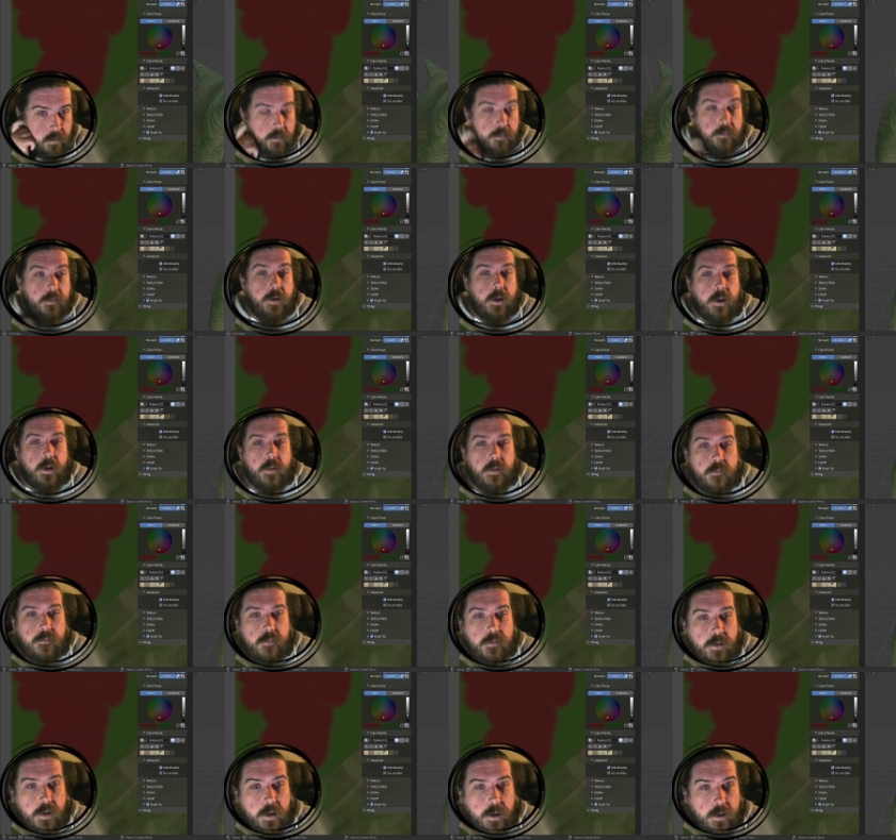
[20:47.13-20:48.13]
Yeah, that's
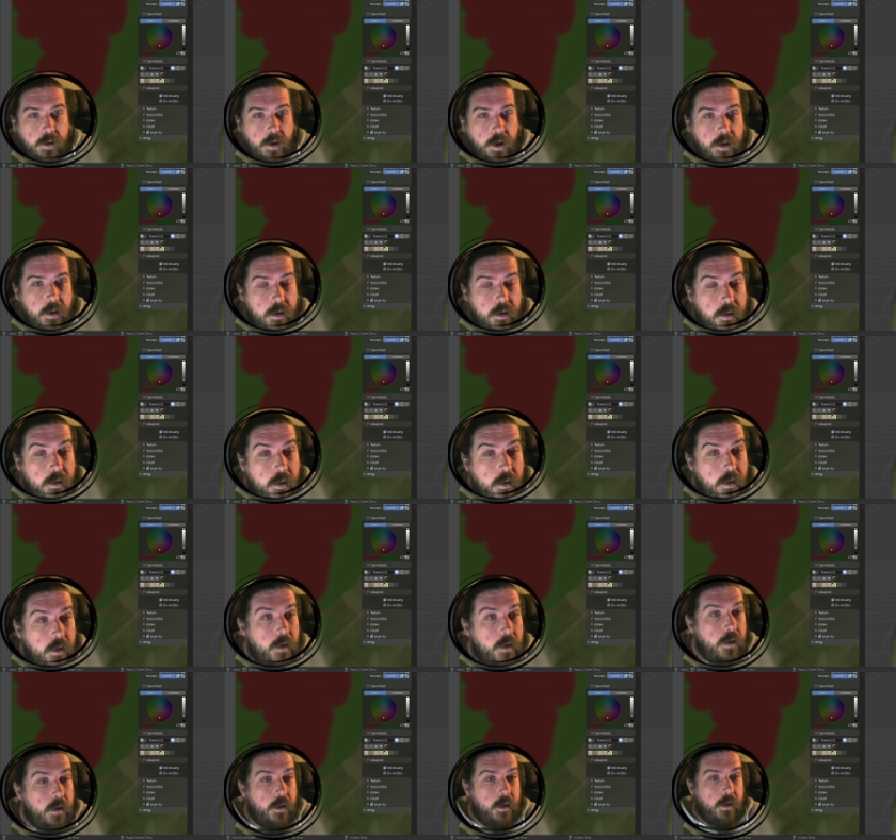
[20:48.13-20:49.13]
looking okay.
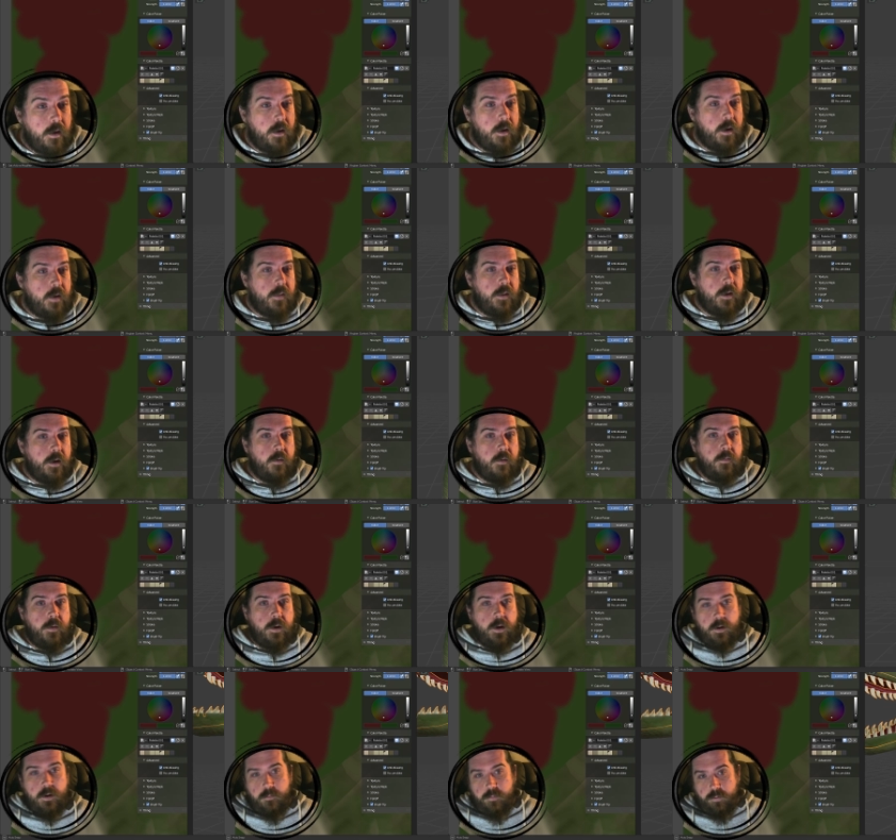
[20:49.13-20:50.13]
And then we
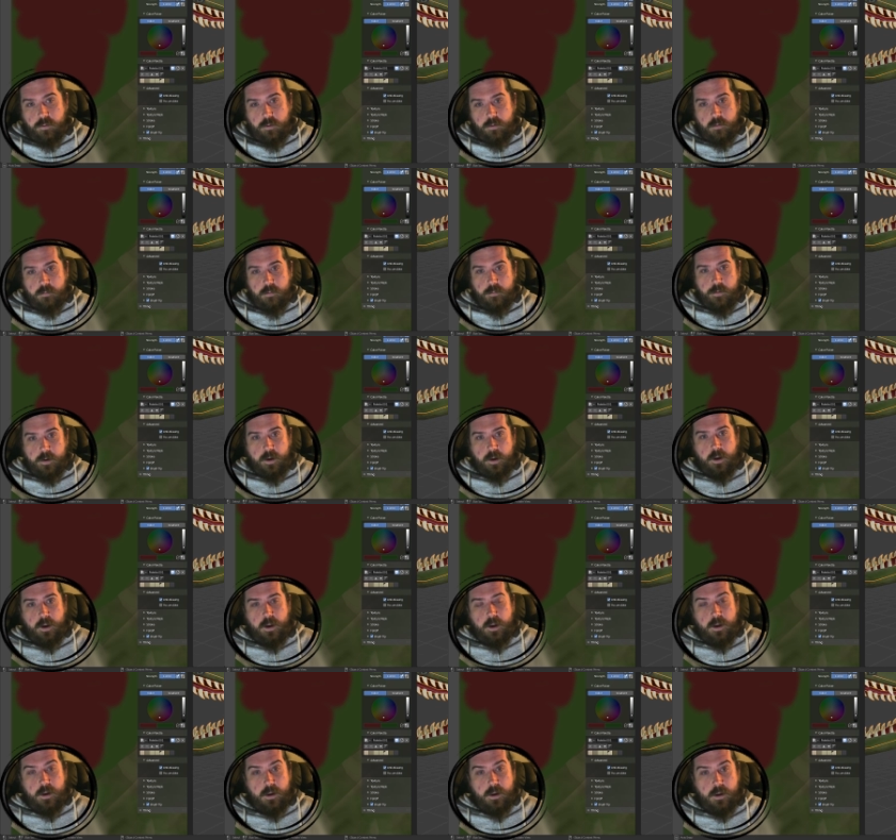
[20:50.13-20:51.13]
can
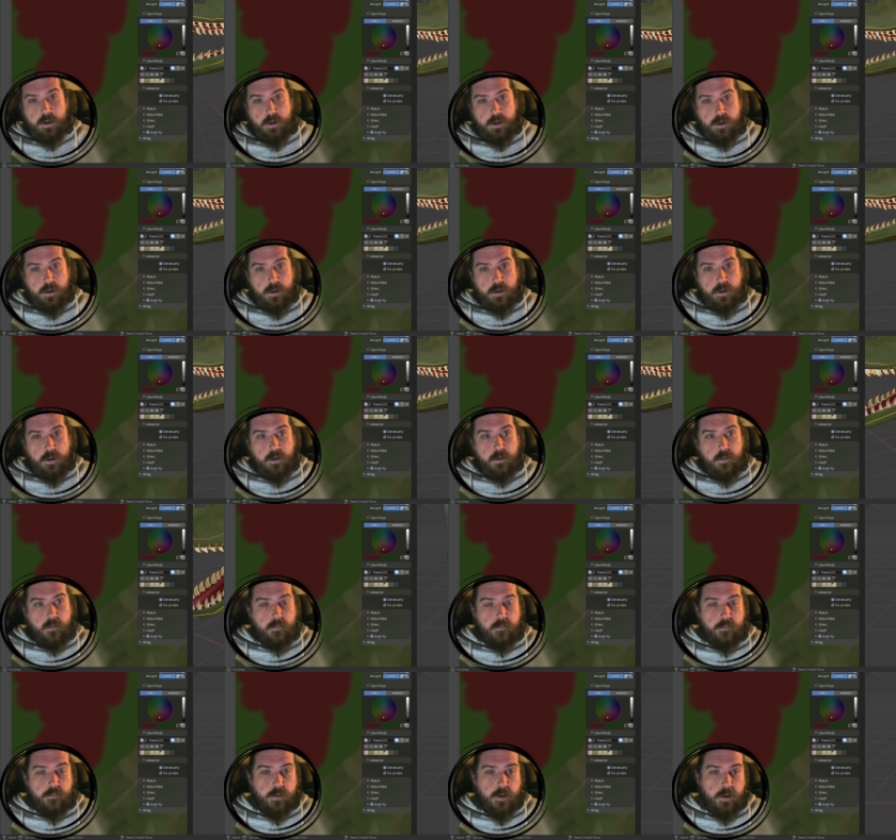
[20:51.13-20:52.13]
probably, because
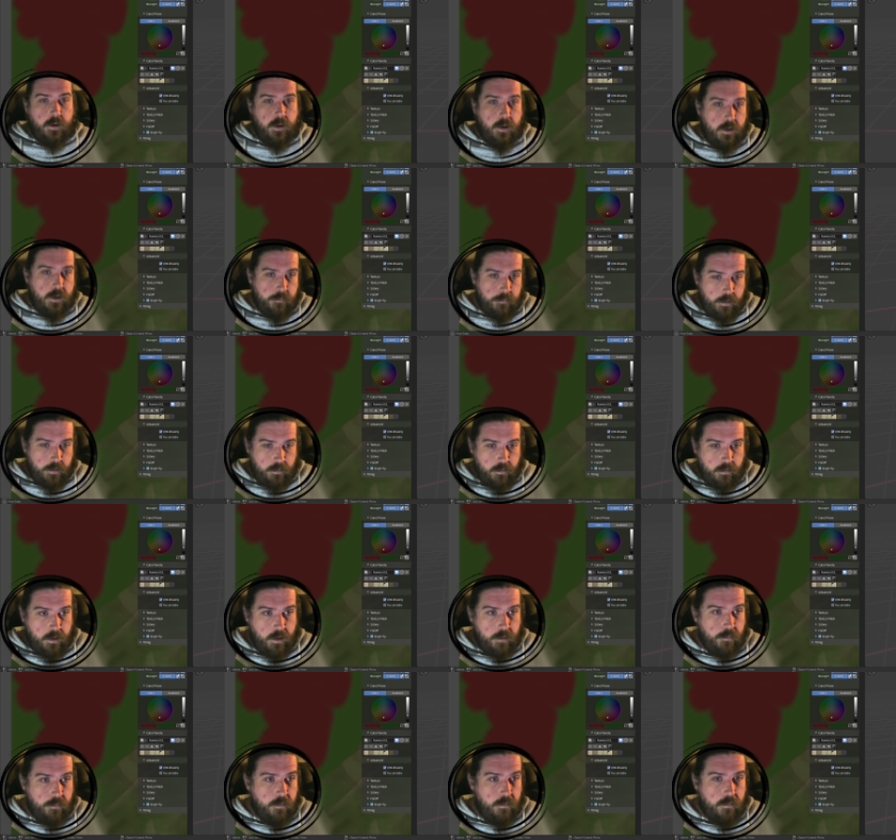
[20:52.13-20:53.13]
we don't need a mirror
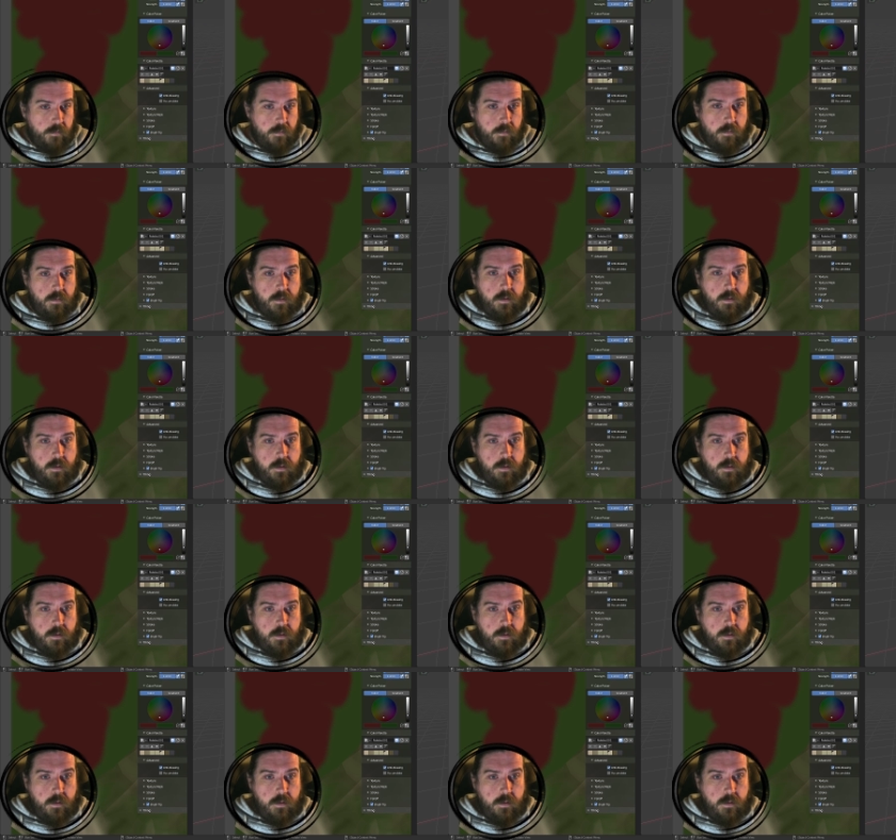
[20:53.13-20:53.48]
anymore.